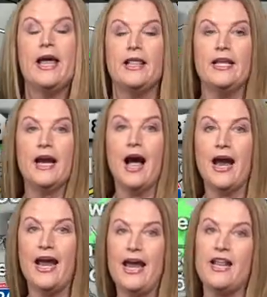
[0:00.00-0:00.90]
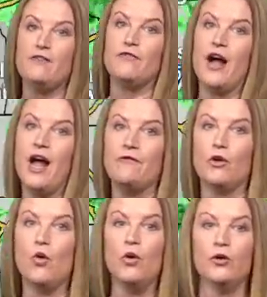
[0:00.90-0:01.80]
the I-85
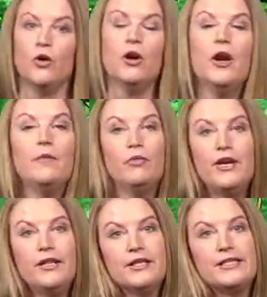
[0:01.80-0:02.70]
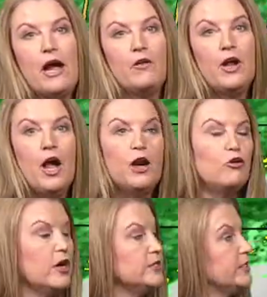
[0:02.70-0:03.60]
corridor, bringing this out
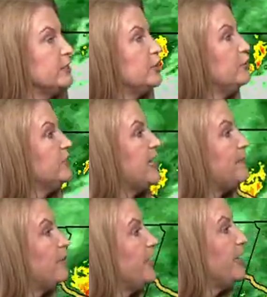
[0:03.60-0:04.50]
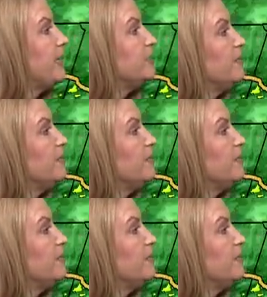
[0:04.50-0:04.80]
across the two-state, putting it into